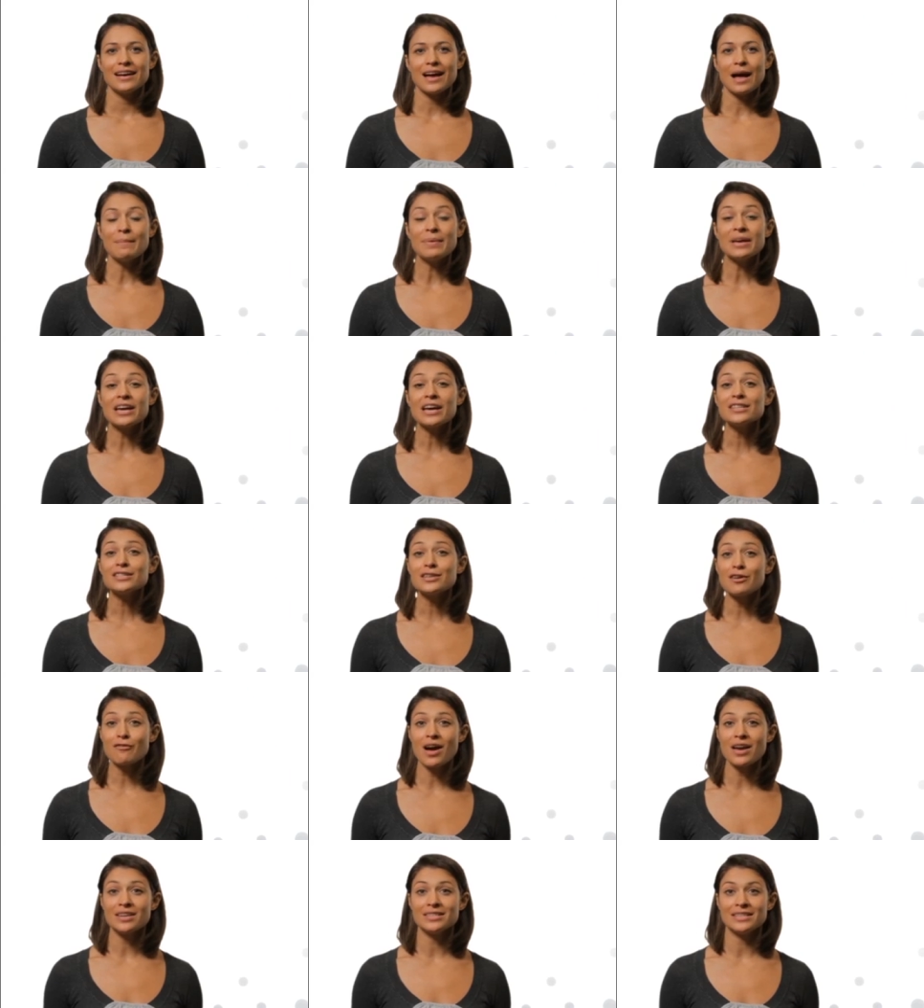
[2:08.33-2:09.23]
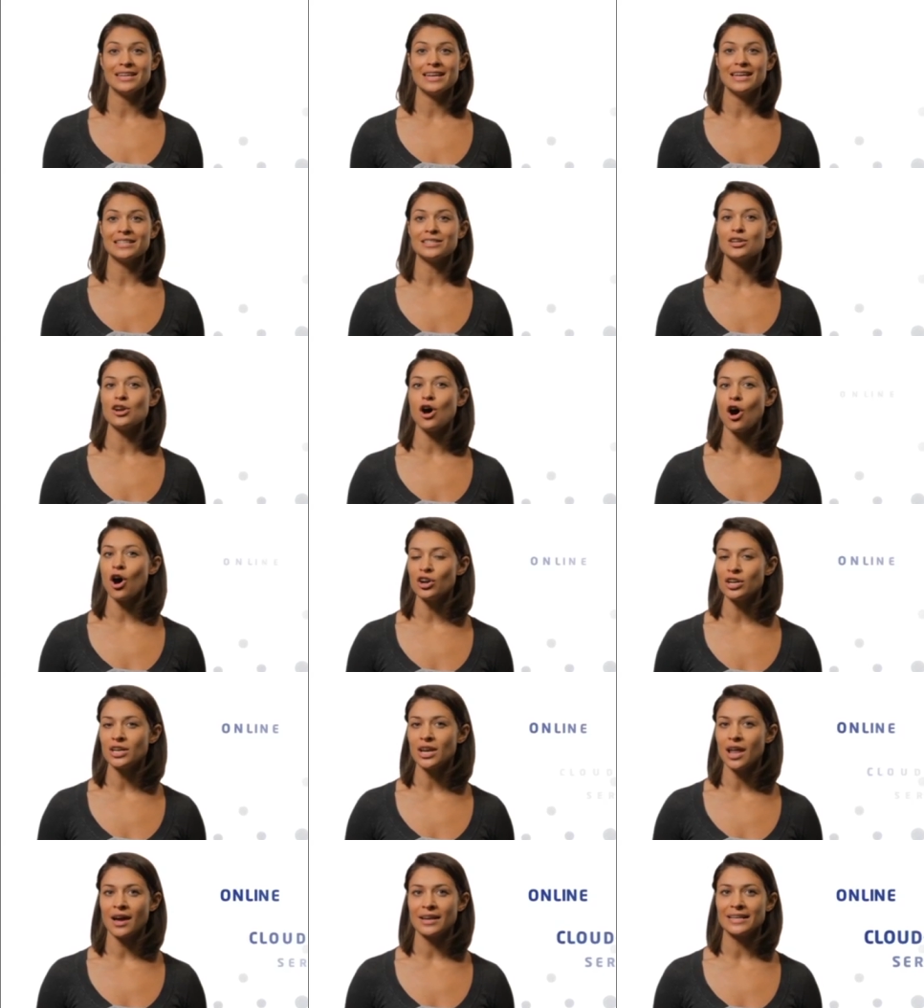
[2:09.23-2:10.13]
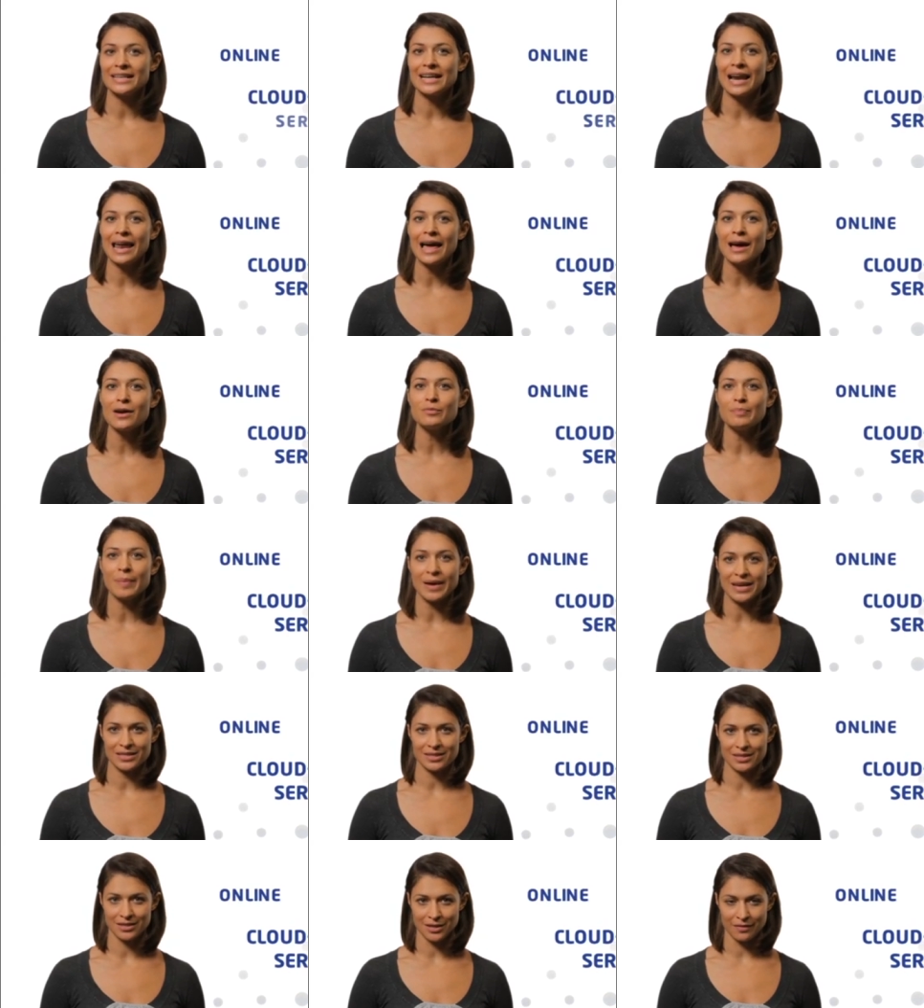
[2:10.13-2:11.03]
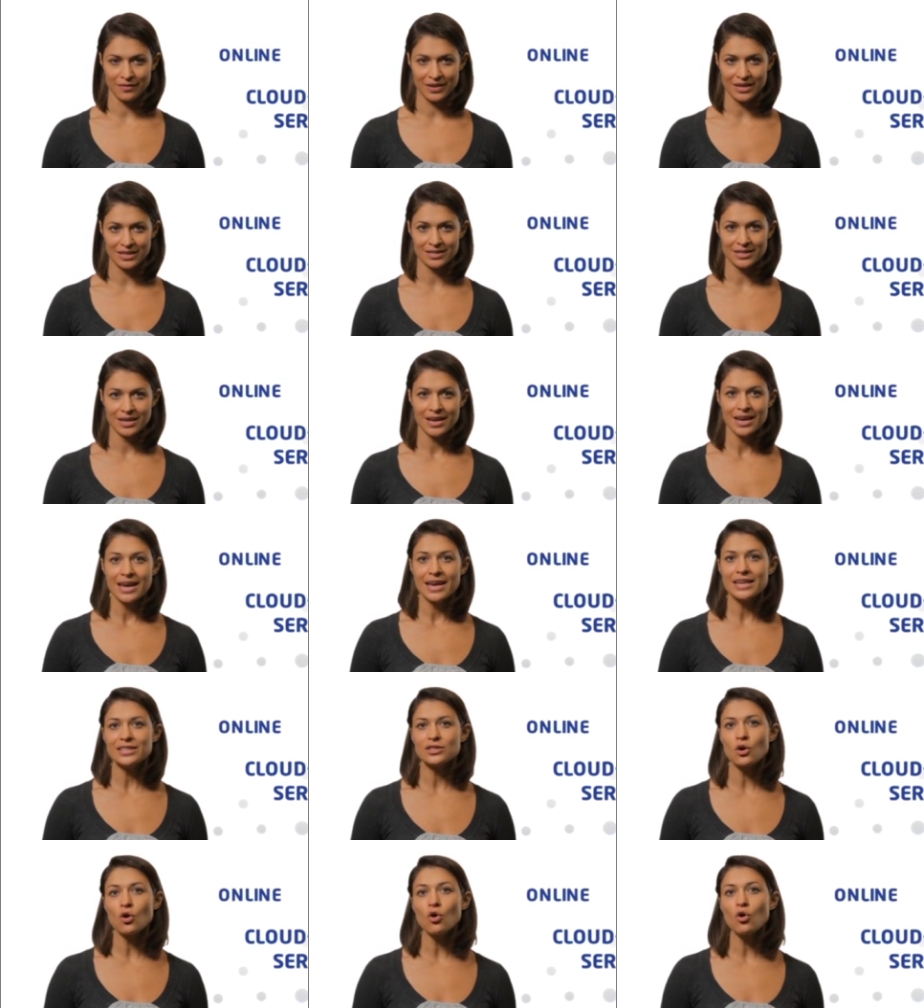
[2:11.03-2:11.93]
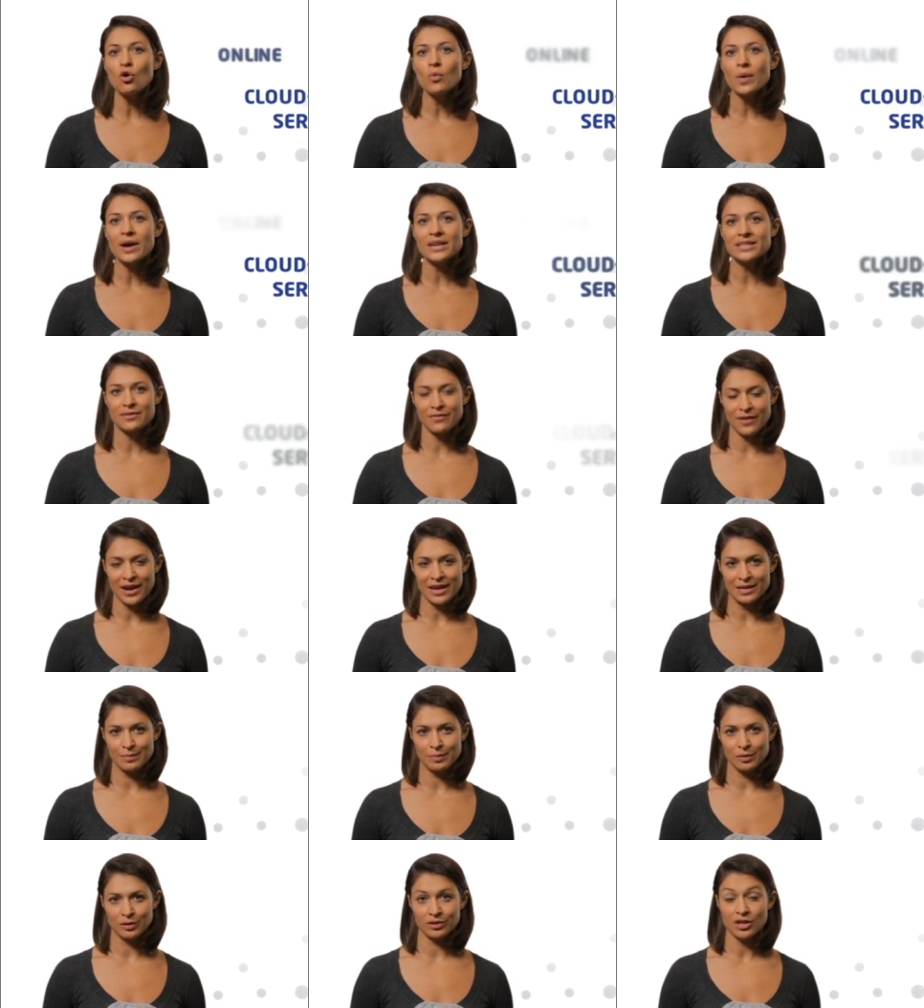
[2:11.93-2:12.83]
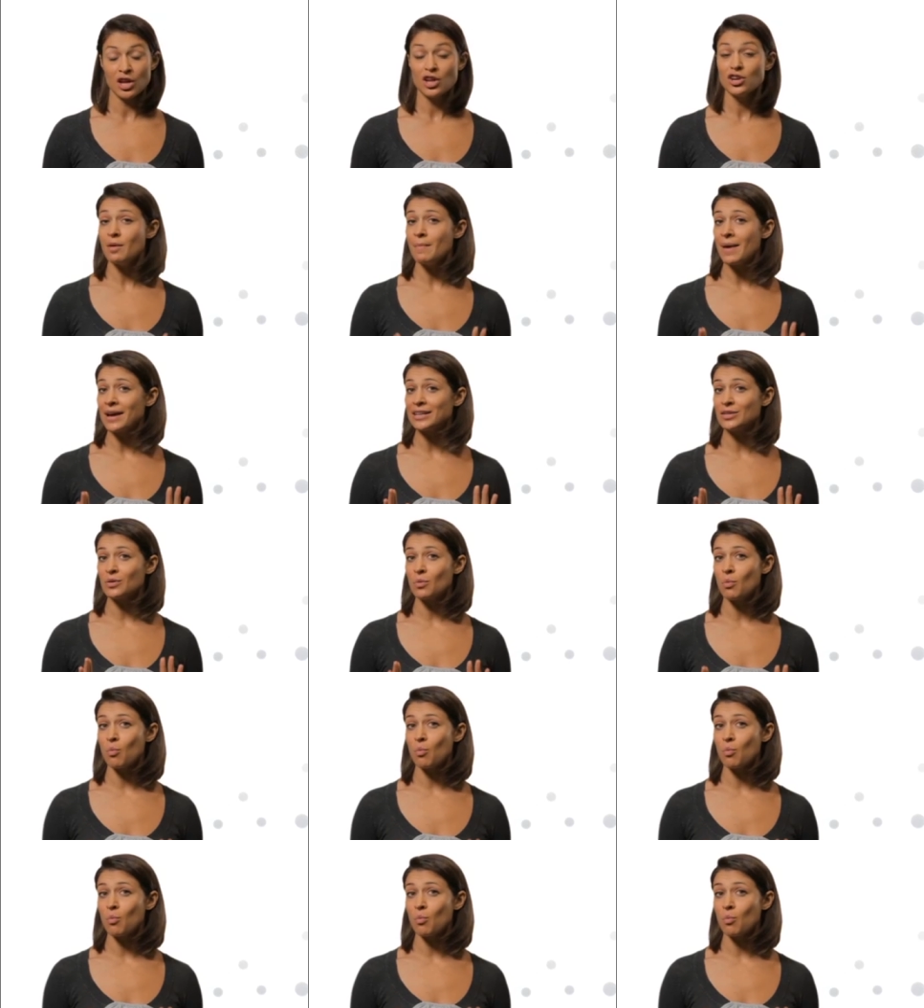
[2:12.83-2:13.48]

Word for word: And because Horizon is an online cloud based service, it's always available, no matter